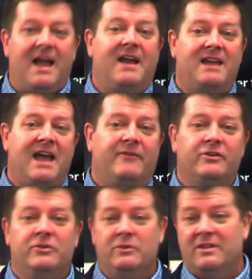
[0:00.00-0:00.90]
And
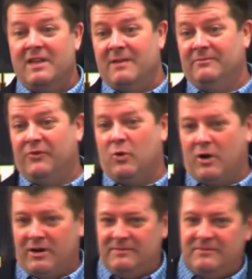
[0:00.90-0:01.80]
after doing them
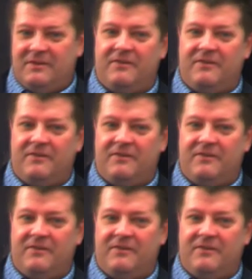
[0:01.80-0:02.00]
for